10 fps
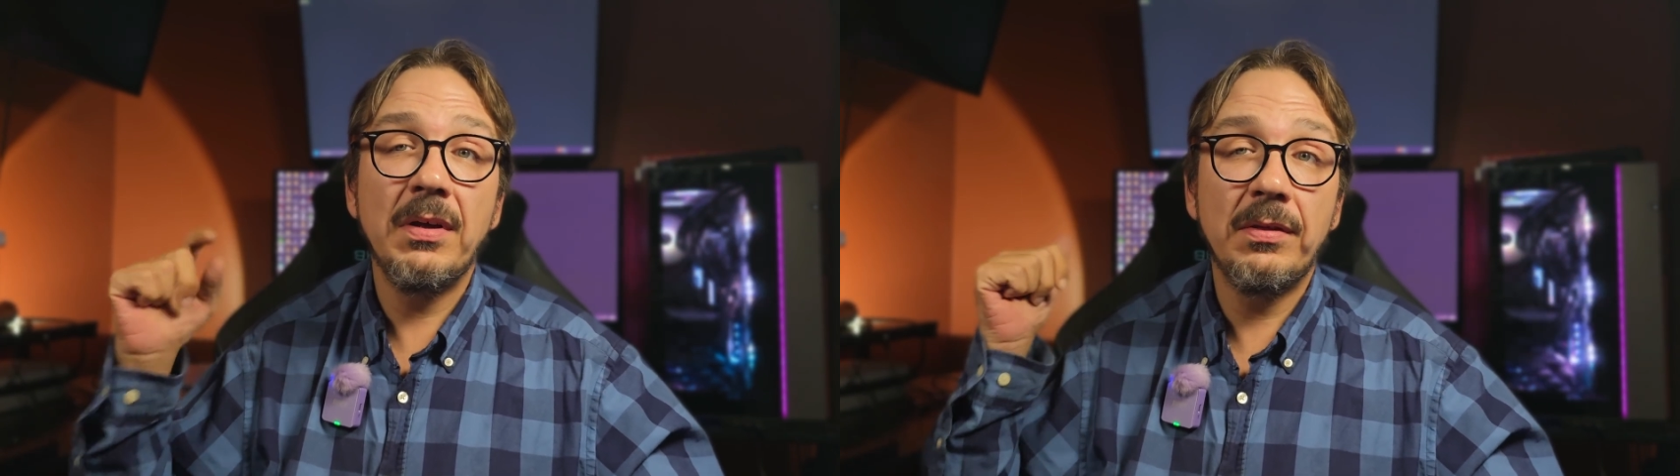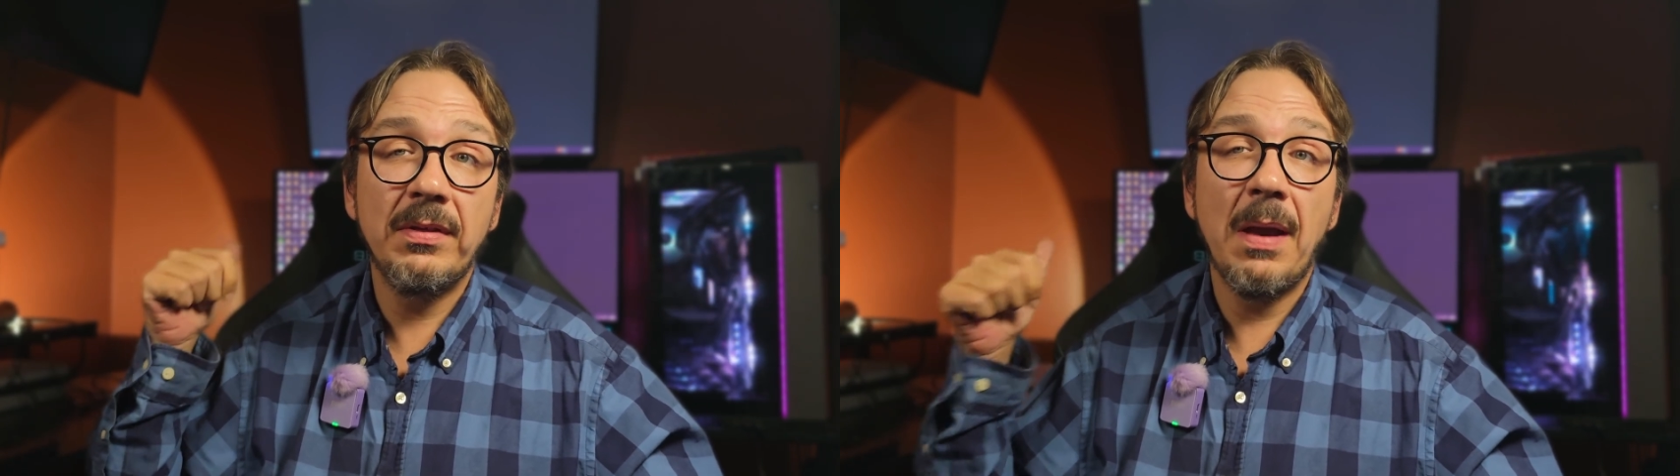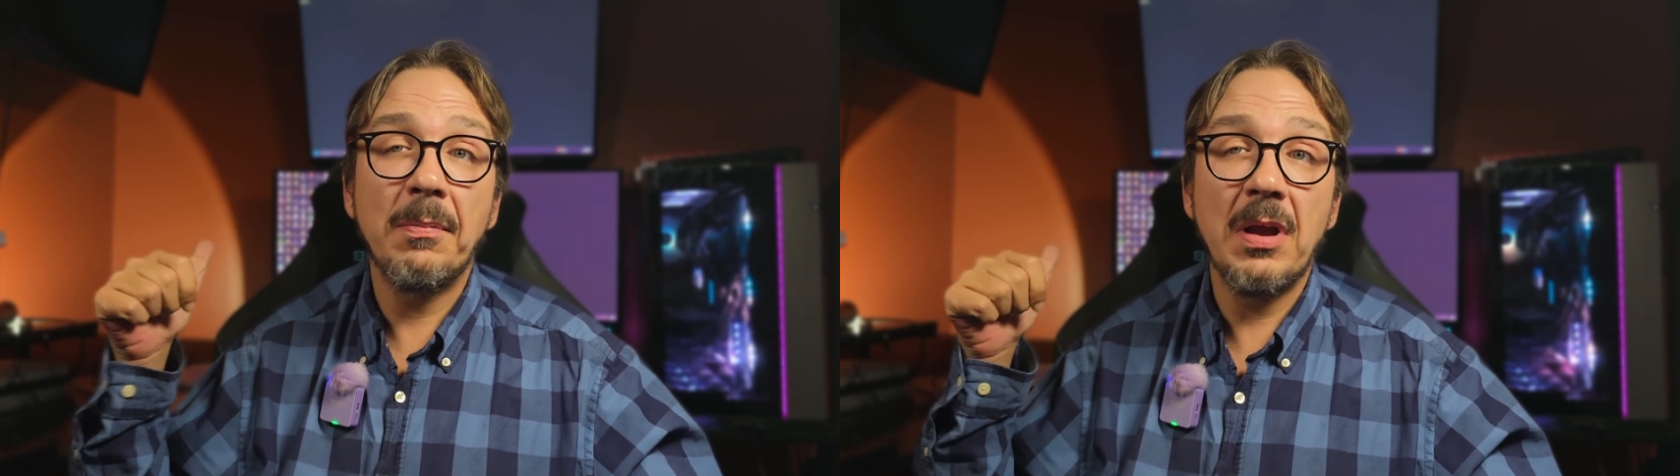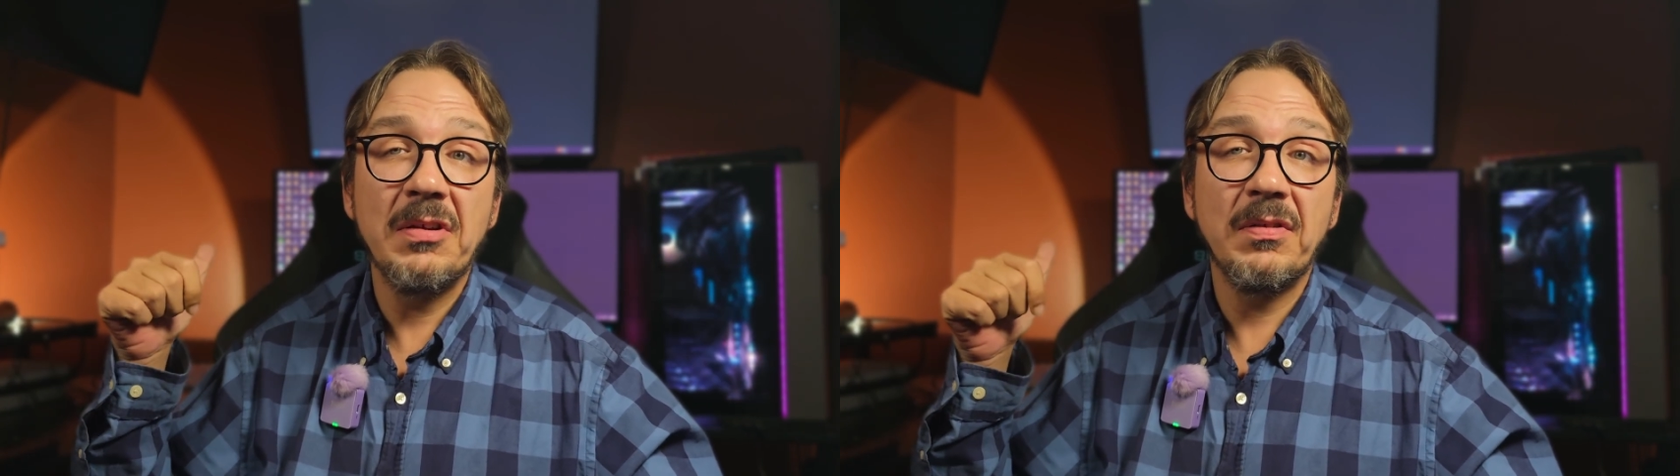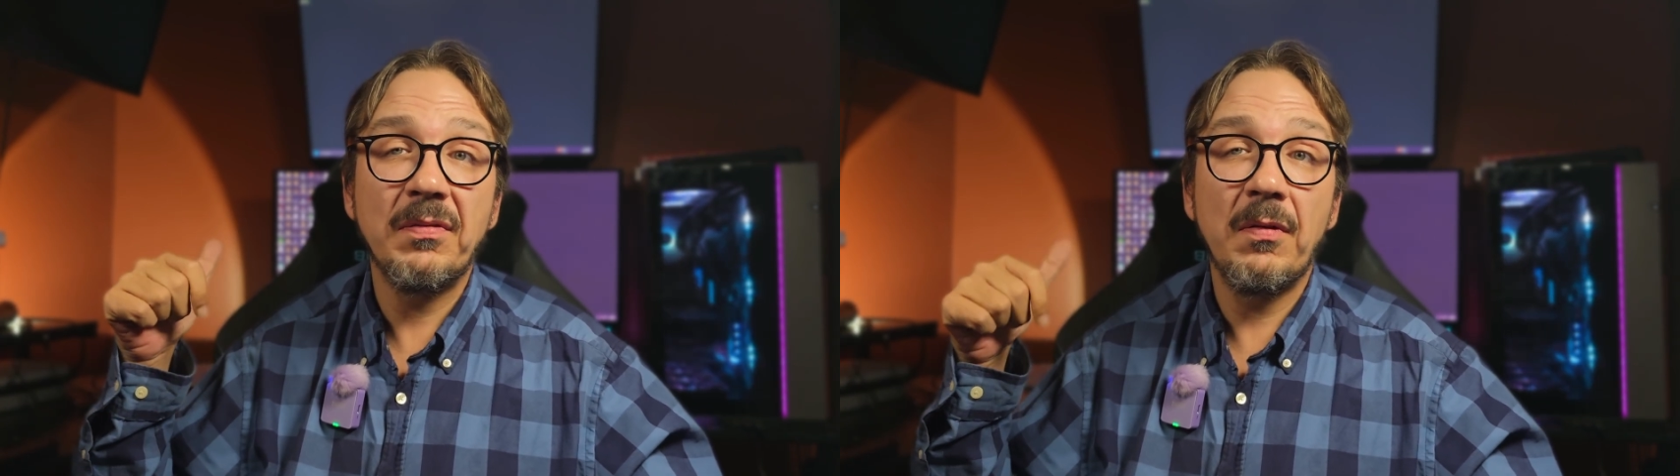
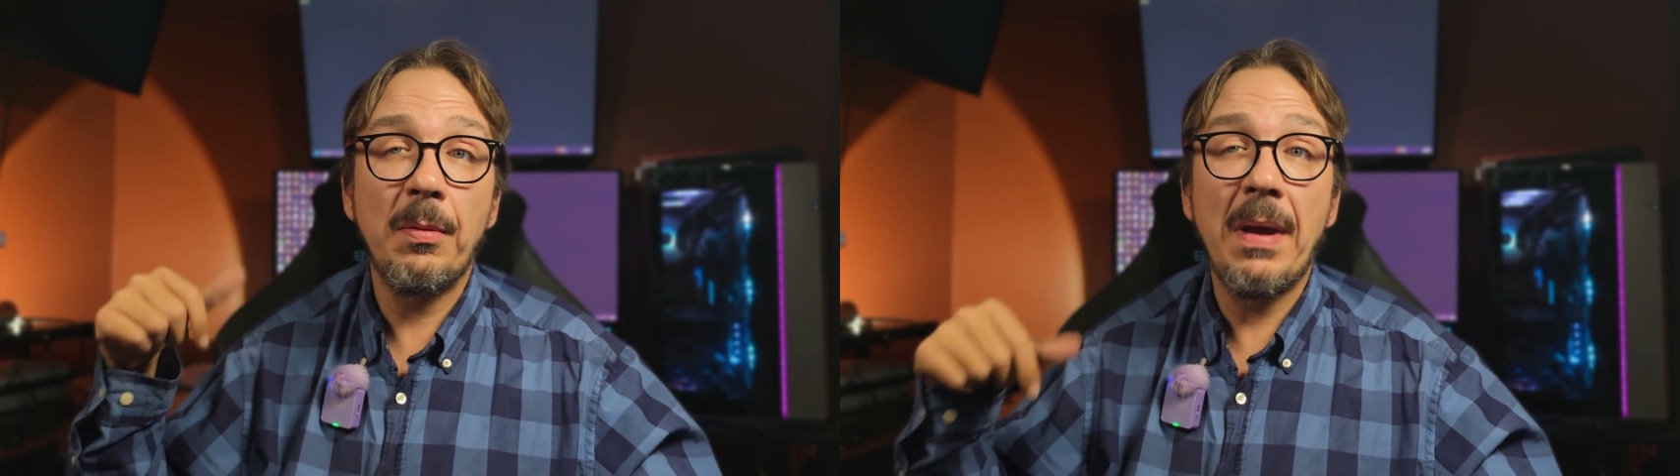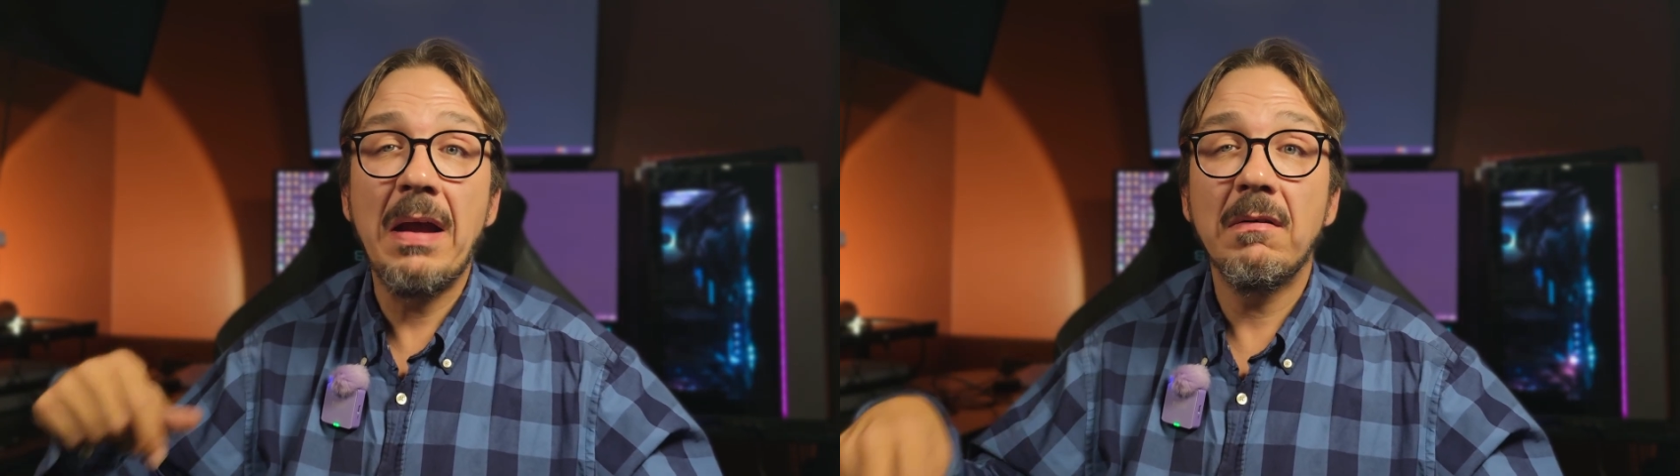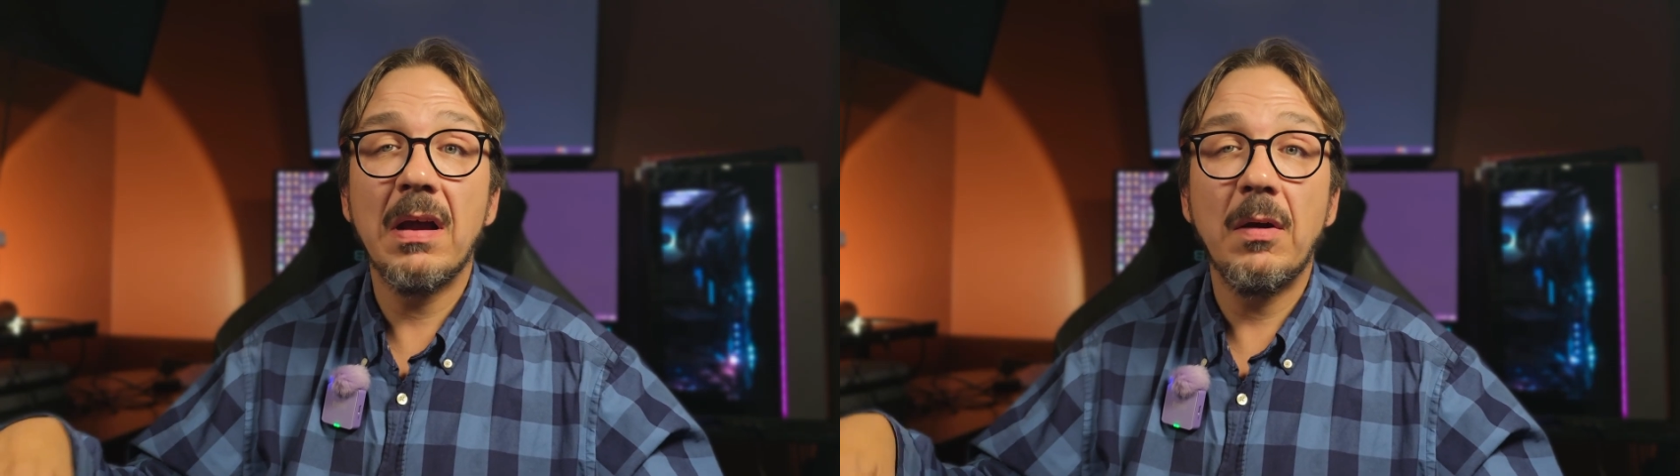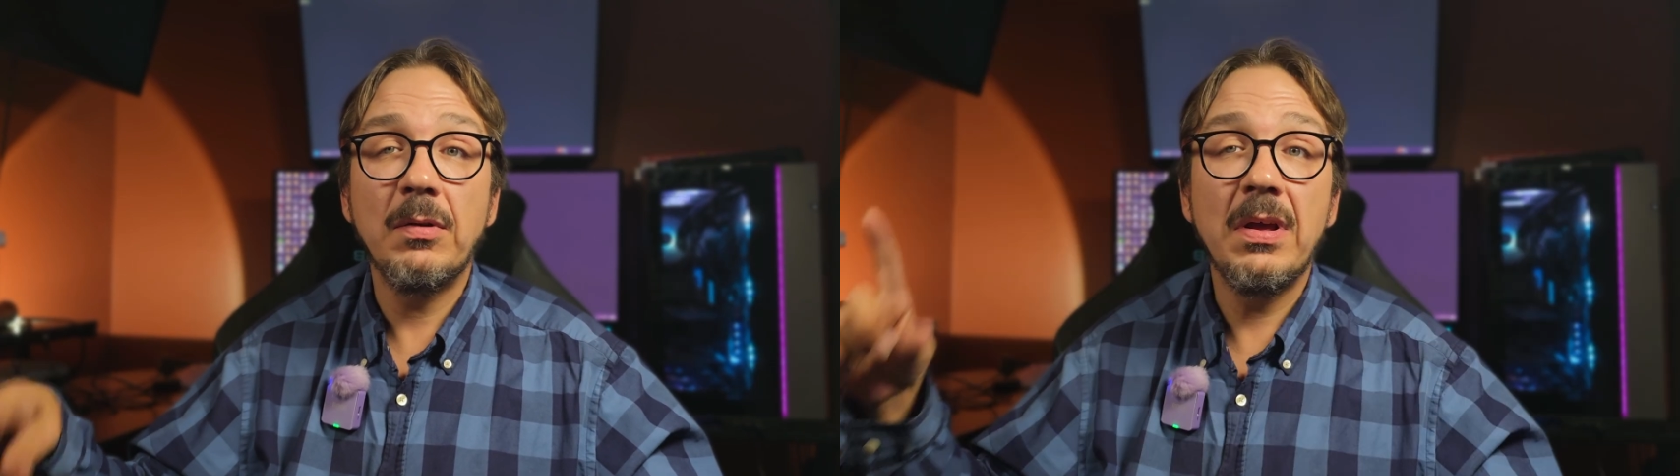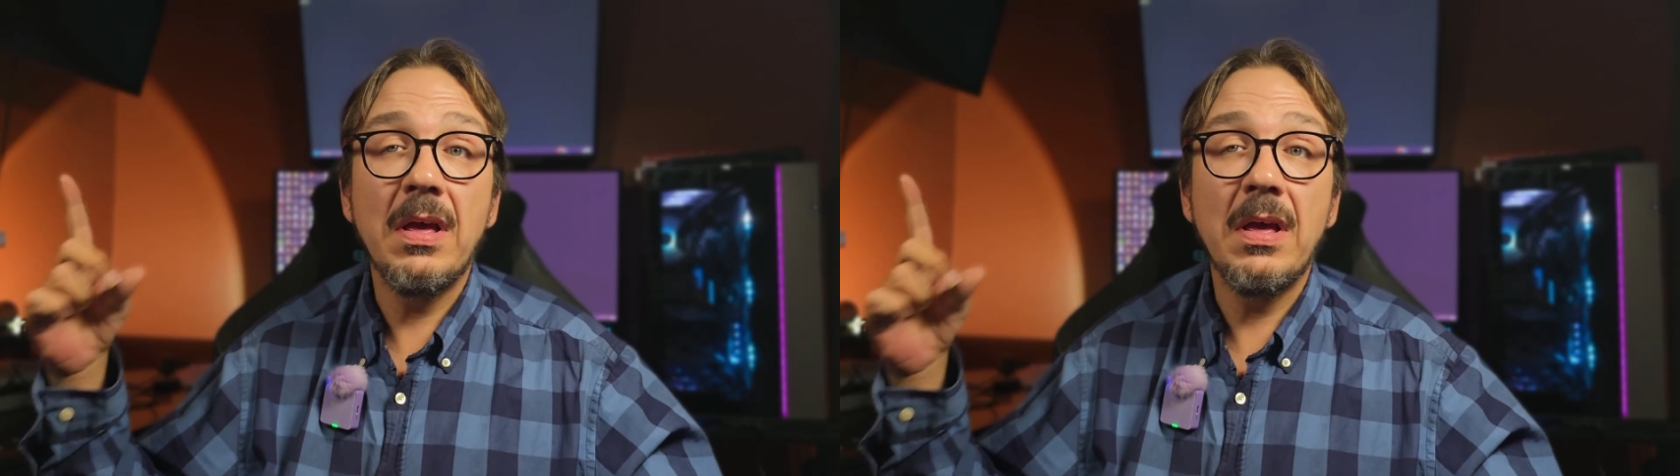separation from the background,